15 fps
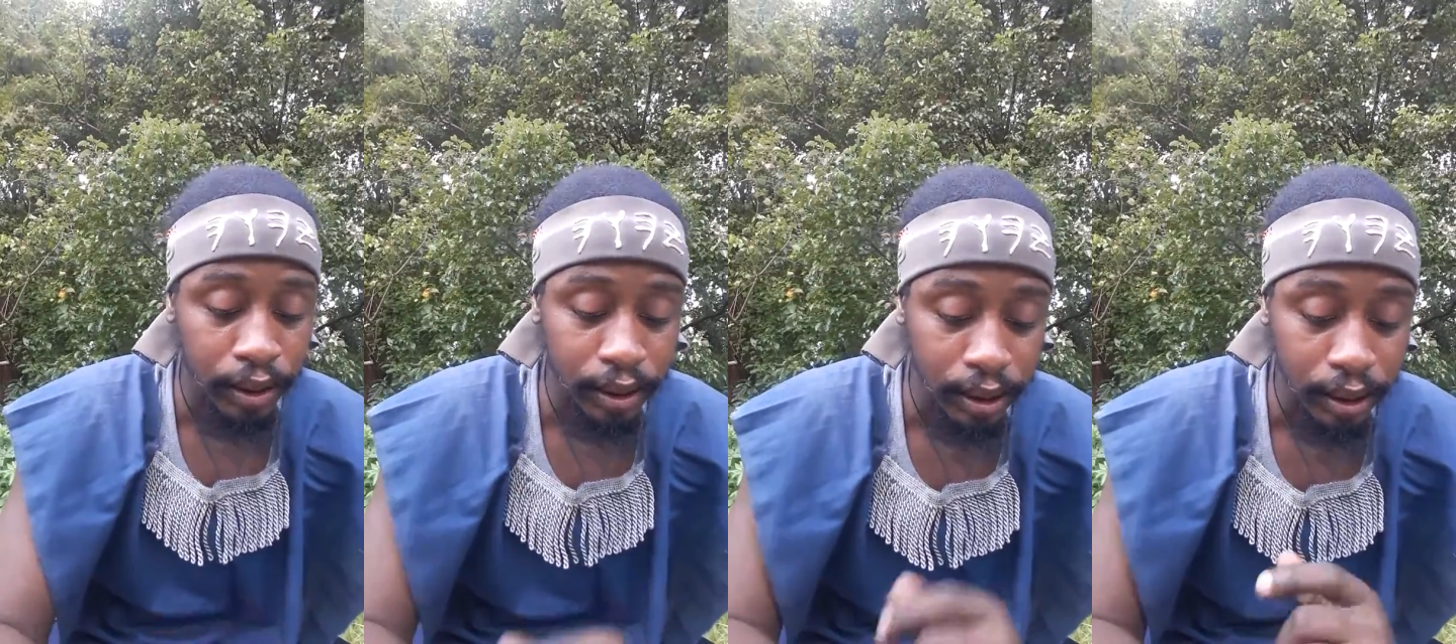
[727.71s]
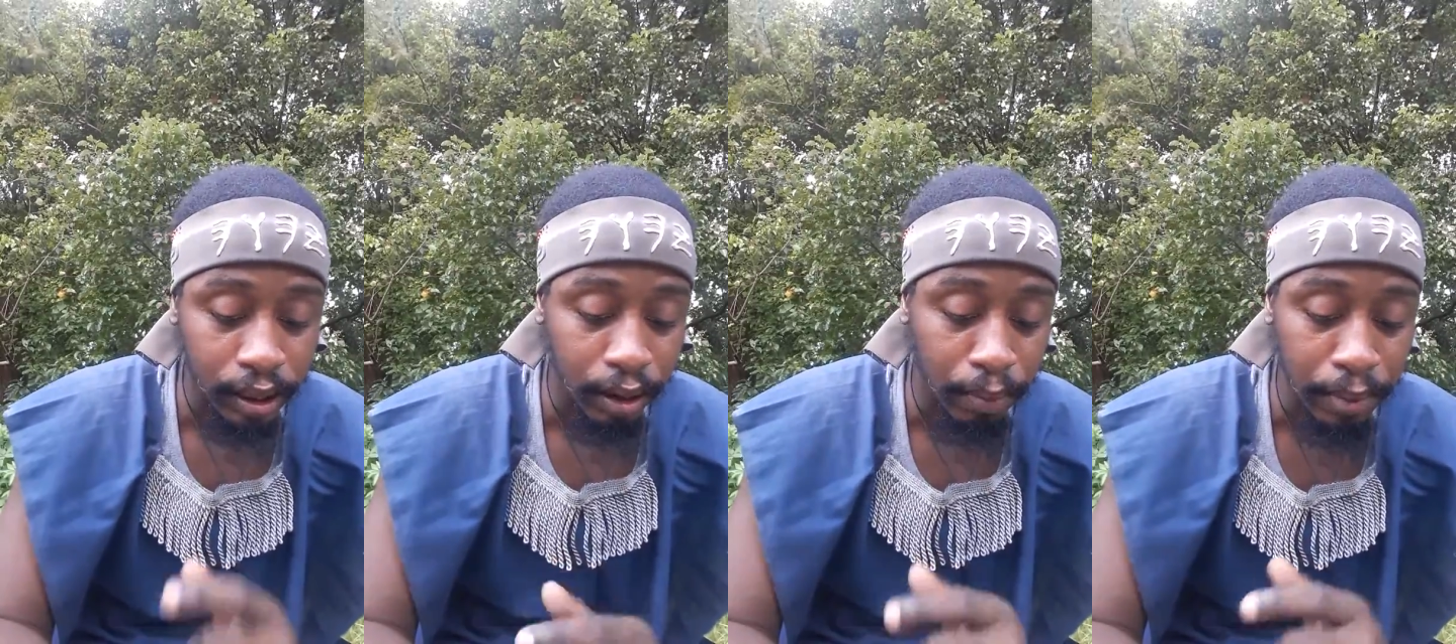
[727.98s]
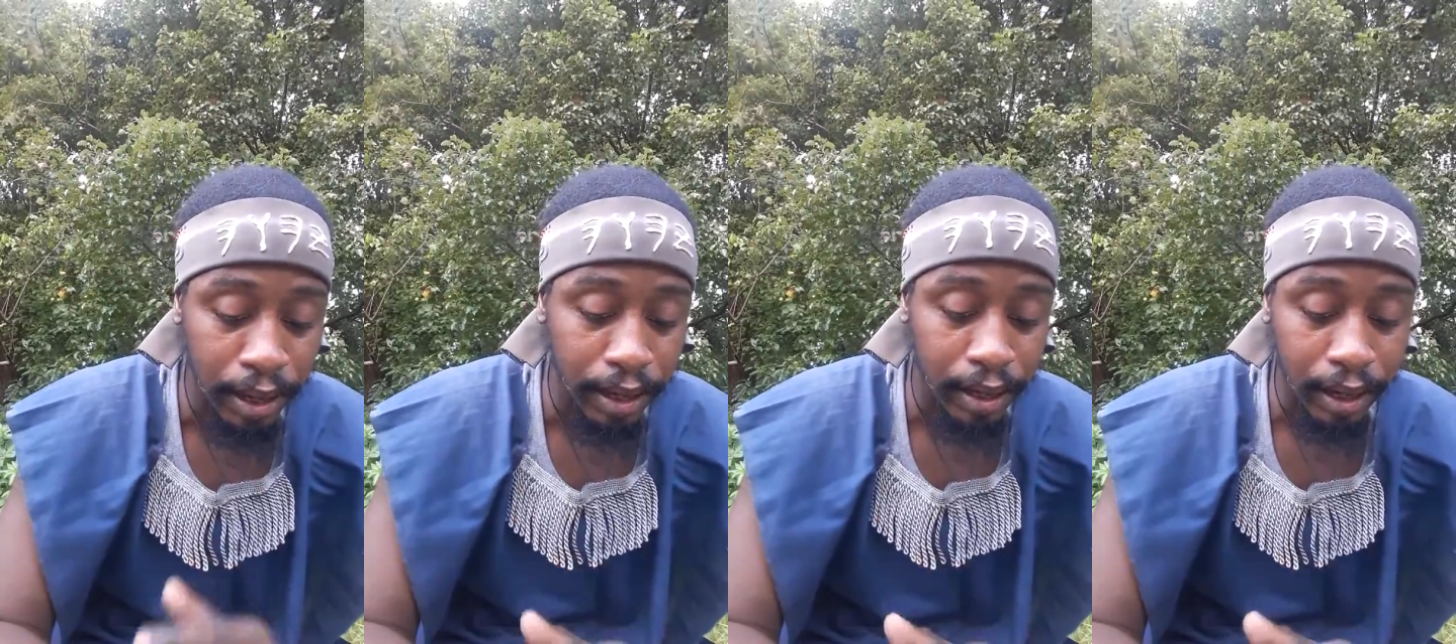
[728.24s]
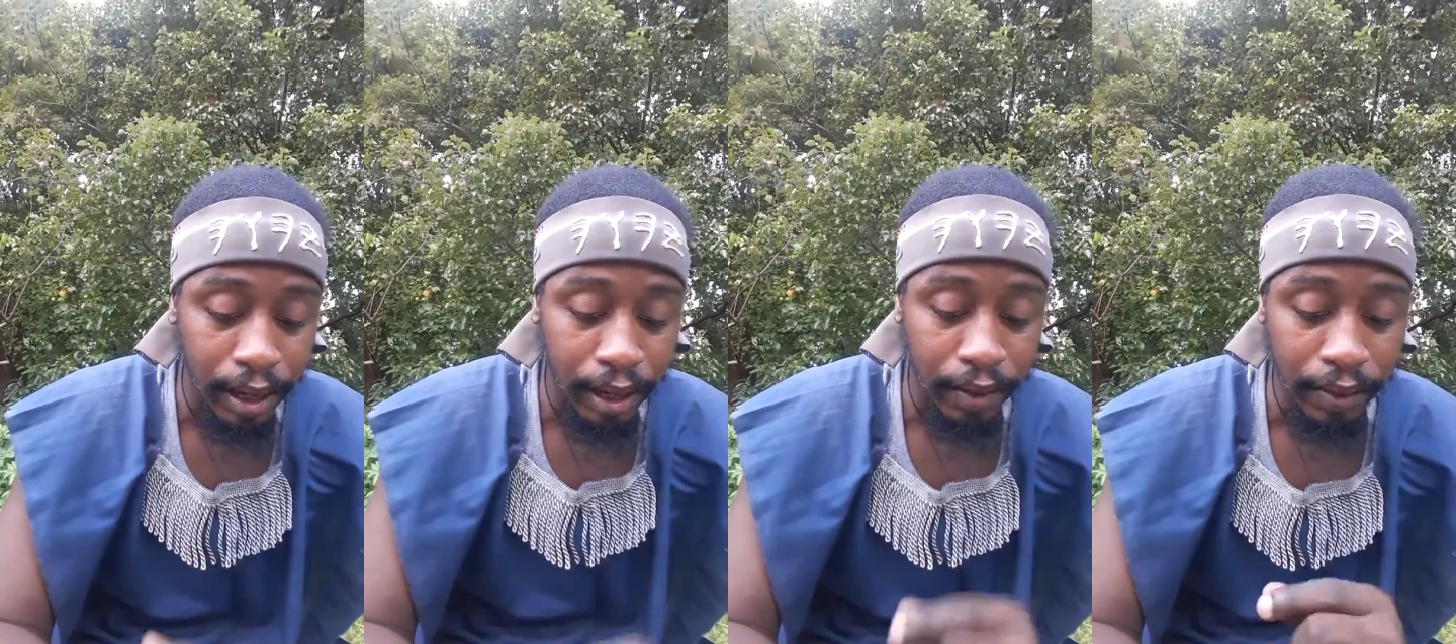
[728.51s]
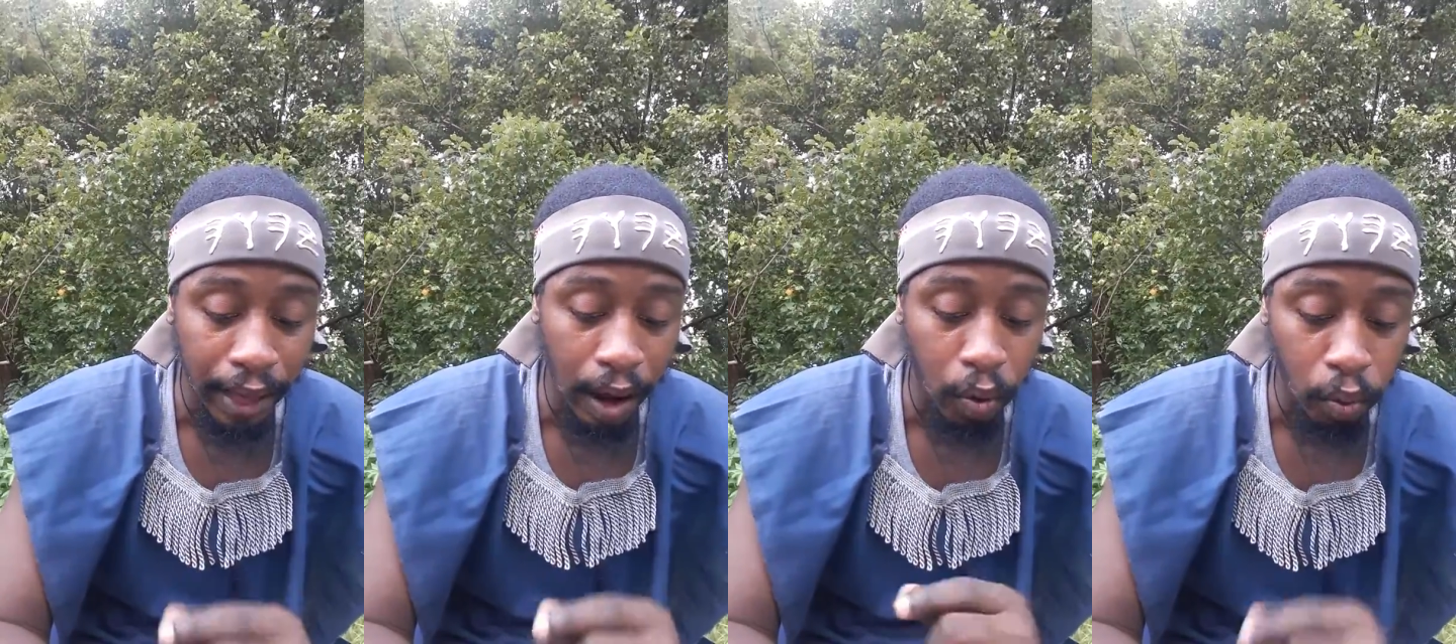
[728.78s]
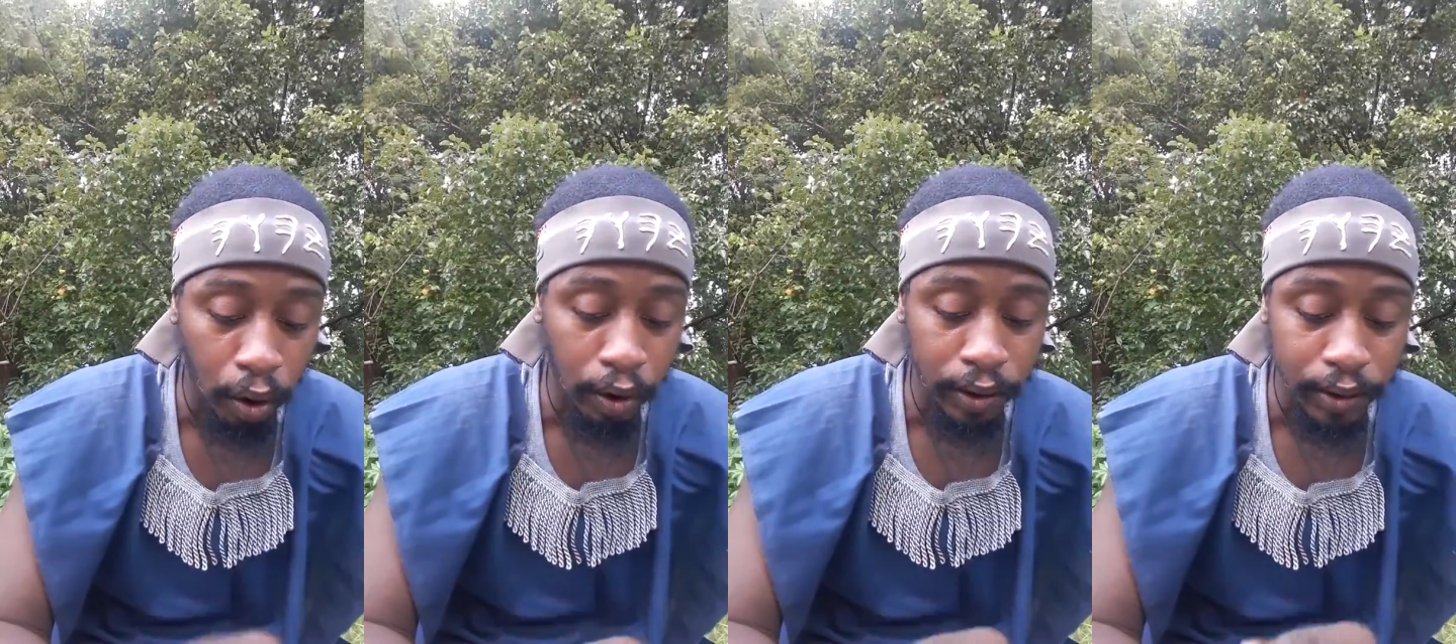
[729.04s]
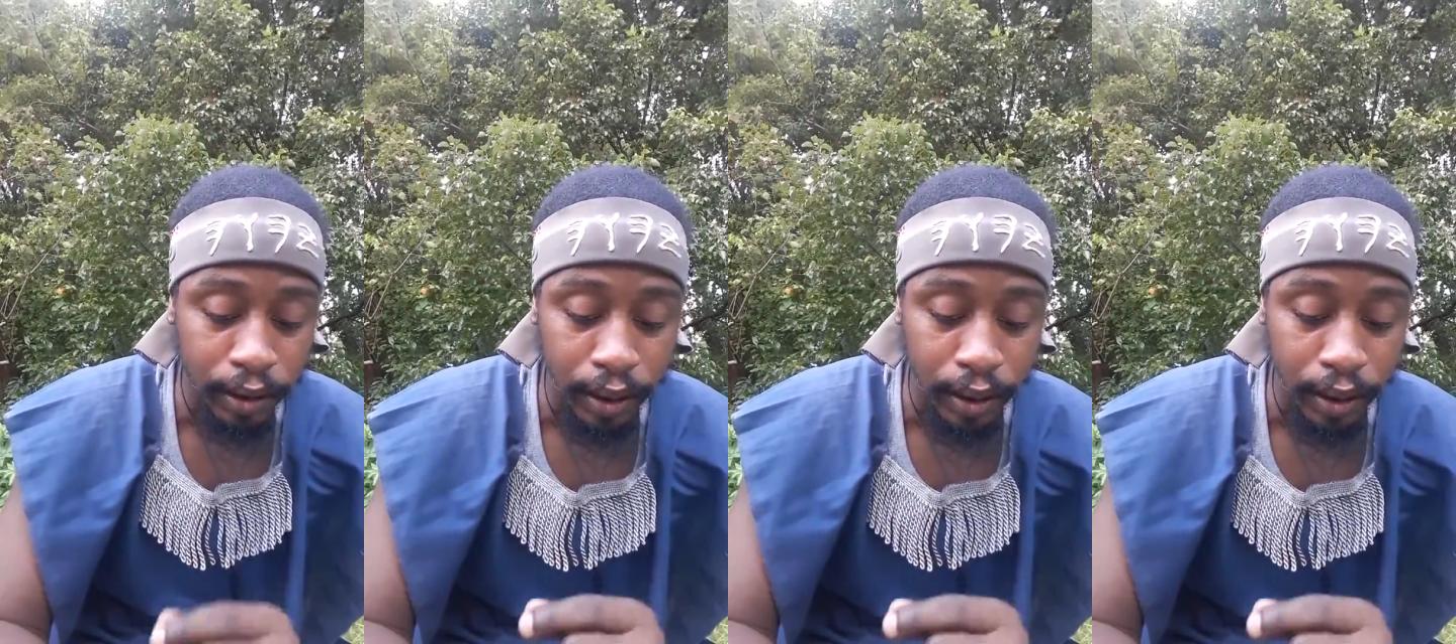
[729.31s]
It says, commit thy works